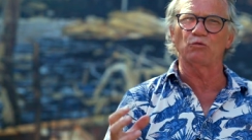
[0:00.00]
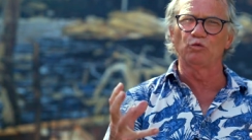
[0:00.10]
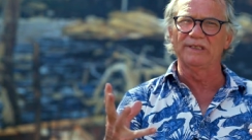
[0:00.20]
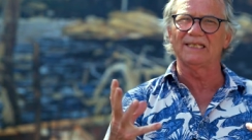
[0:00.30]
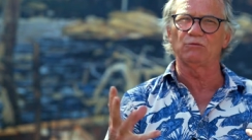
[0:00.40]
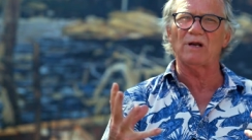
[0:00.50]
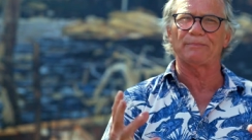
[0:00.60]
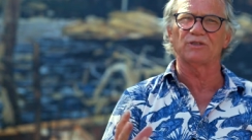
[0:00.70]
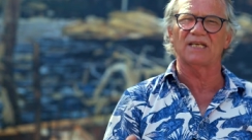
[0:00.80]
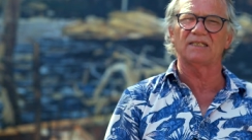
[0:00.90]
really
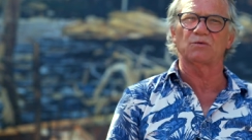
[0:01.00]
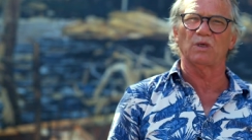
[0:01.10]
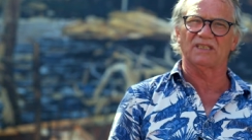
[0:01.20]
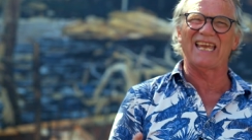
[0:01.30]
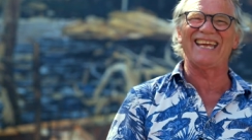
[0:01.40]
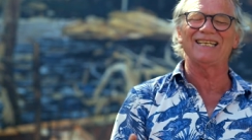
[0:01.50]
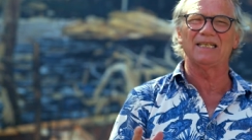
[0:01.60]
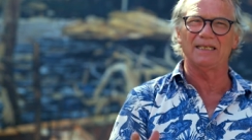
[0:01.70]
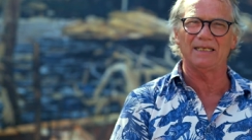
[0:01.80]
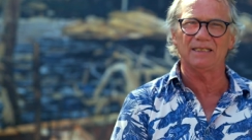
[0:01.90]
represents what
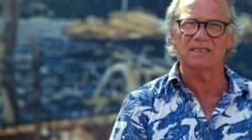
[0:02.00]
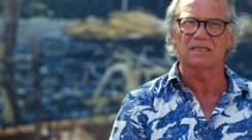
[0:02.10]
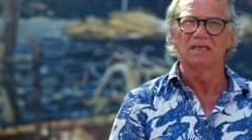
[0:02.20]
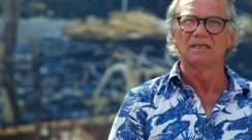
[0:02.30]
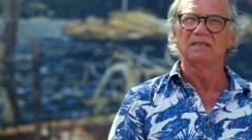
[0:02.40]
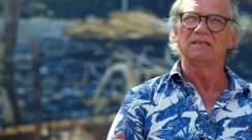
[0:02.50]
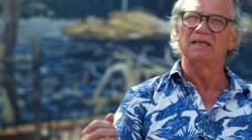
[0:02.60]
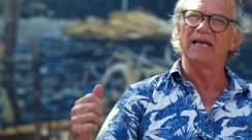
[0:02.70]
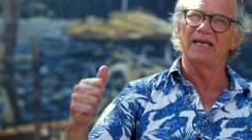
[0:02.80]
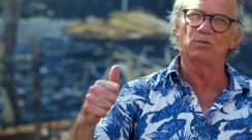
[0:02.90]
Canada is
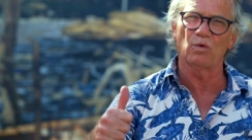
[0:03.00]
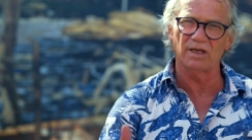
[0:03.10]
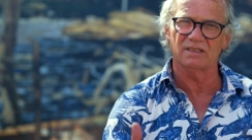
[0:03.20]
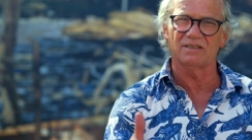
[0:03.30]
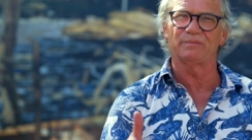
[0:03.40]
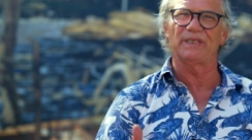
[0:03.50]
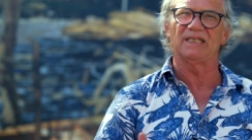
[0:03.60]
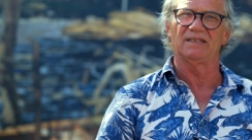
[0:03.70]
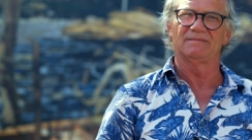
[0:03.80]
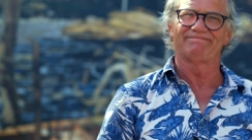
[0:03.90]
and wants to be.